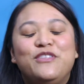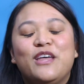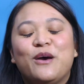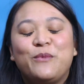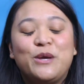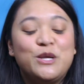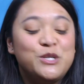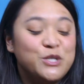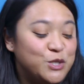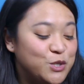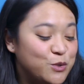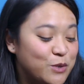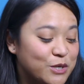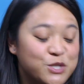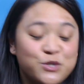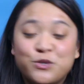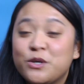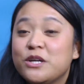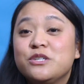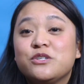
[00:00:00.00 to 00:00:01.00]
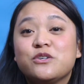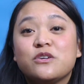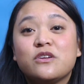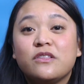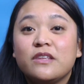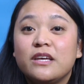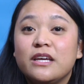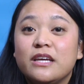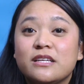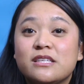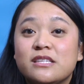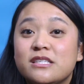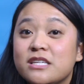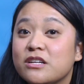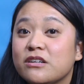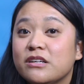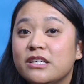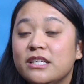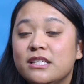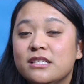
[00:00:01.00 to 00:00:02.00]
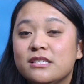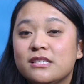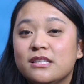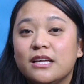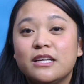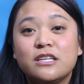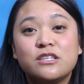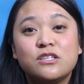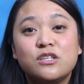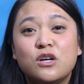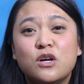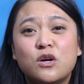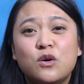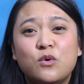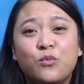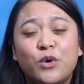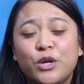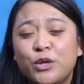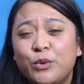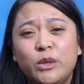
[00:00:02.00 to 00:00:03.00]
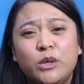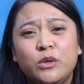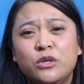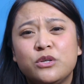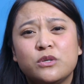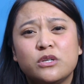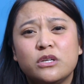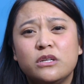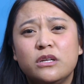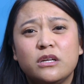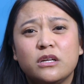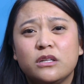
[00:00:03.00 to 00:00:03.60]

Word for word: that we should do a Stranger Things series, let us know what you should